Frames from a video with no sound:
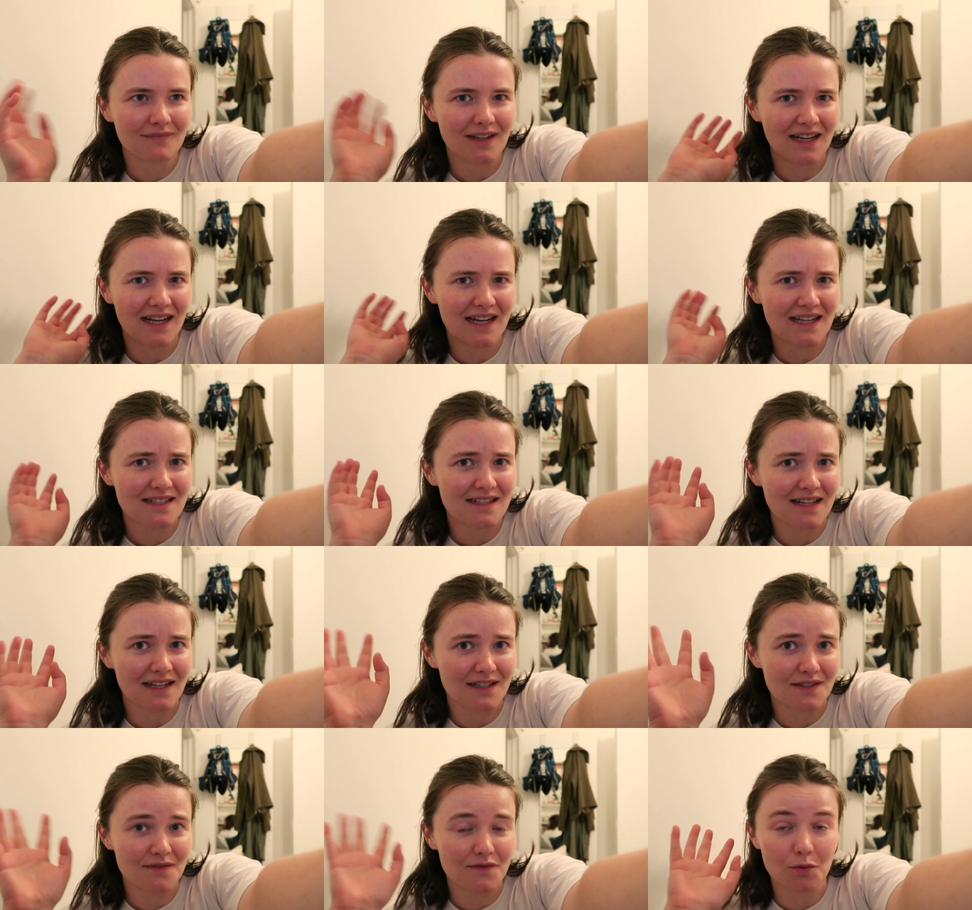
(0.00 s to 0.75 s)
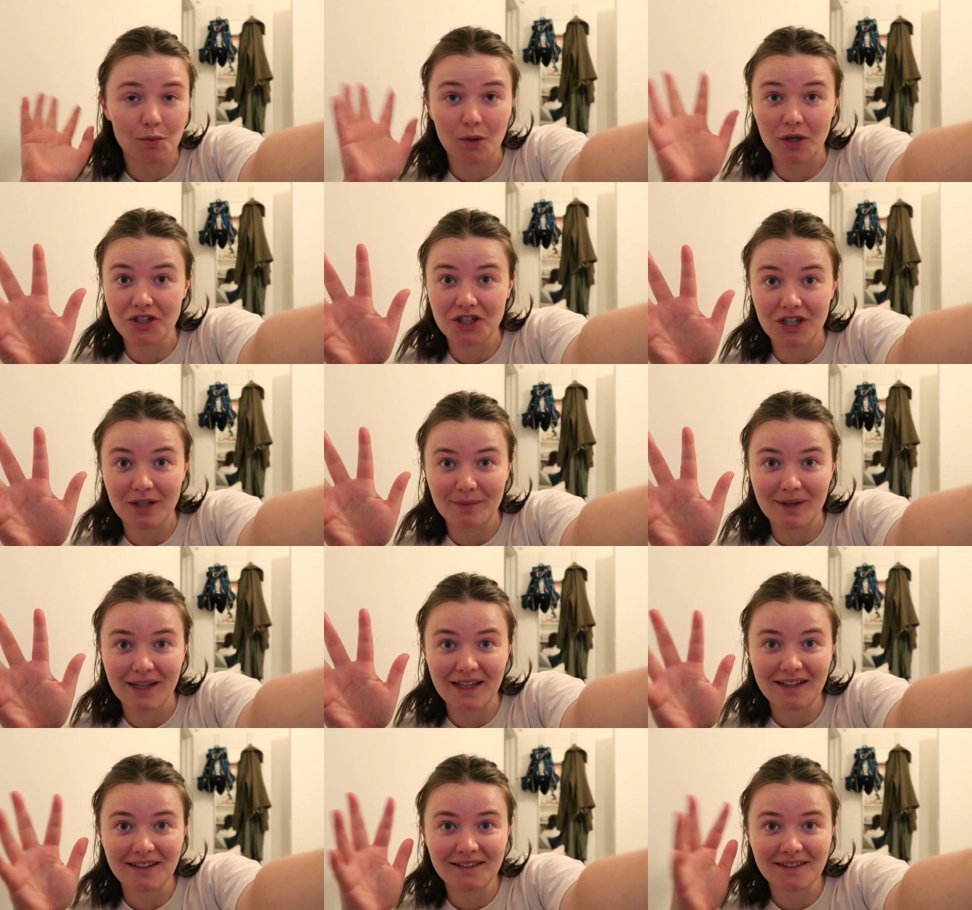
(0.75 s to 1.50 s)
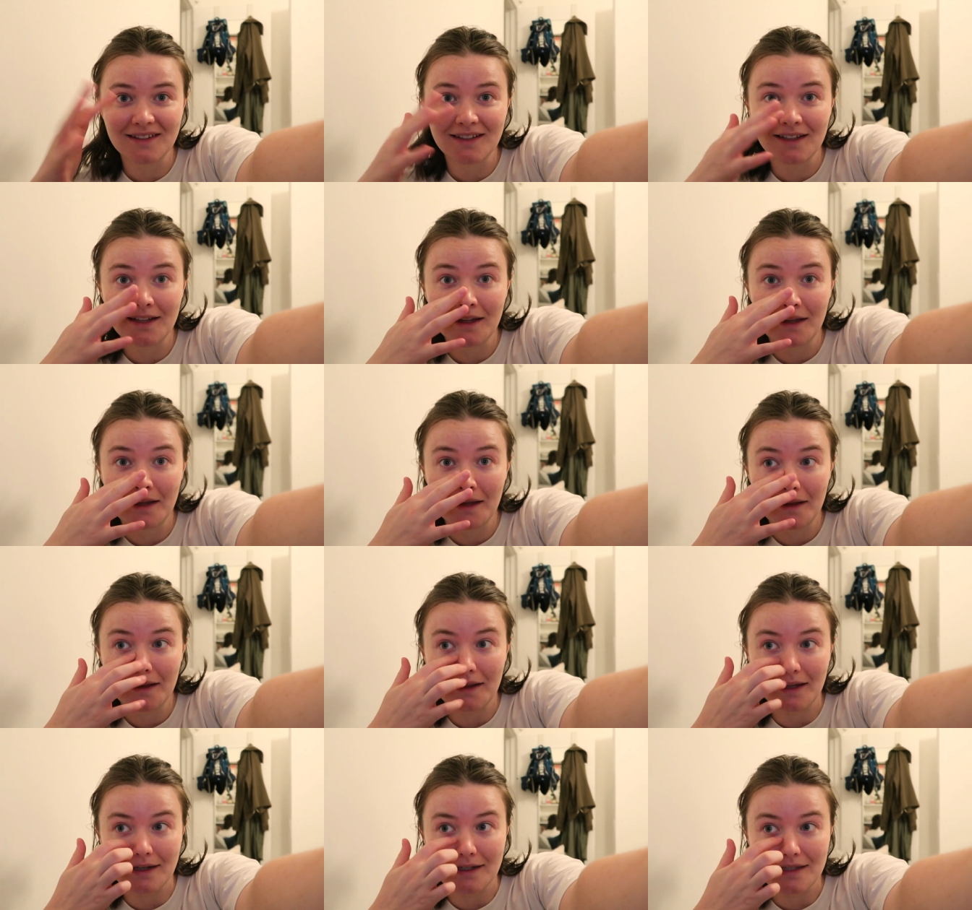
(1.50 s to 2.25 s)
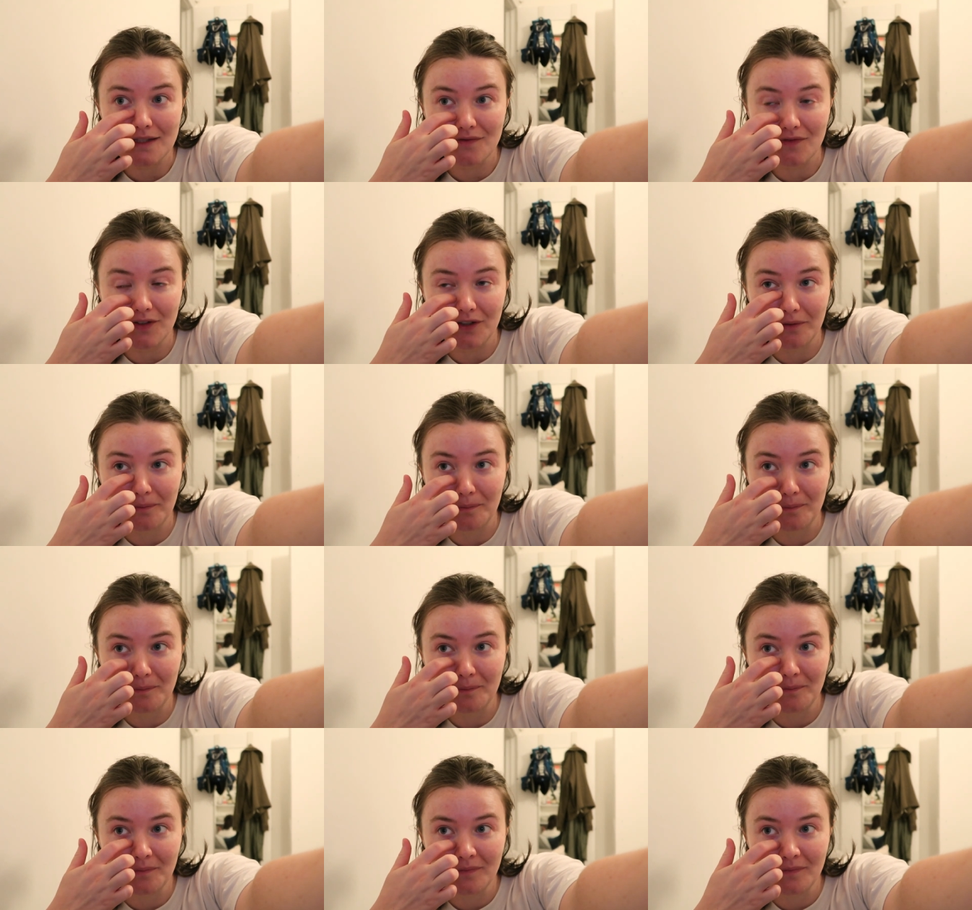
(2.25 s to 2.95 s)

I guess thanks for watching me. Thanks for